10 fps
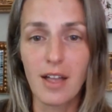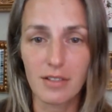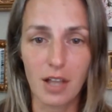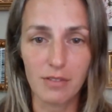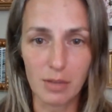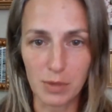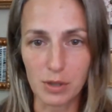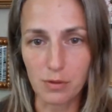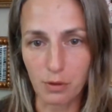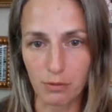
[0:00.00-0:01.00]
lovely,
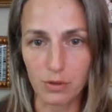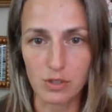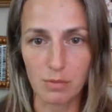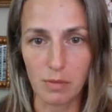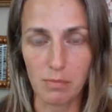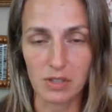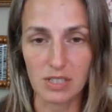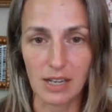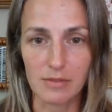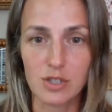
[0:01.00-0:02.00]
beautiful roots you've been
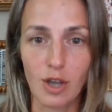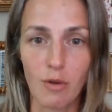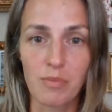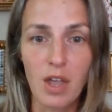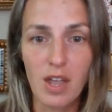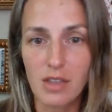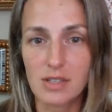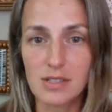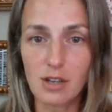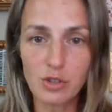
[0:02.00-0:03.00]
building. So
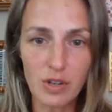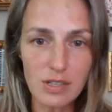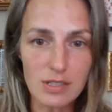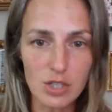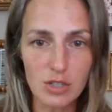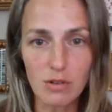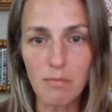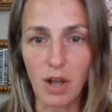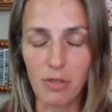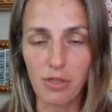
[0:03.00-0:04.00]
this is our transitional
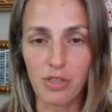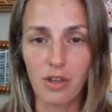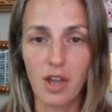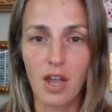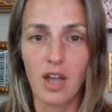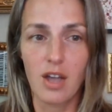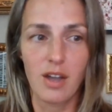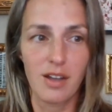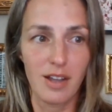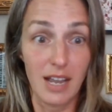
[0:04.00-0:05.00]
month.
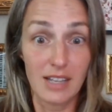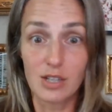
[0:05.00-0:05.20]
It's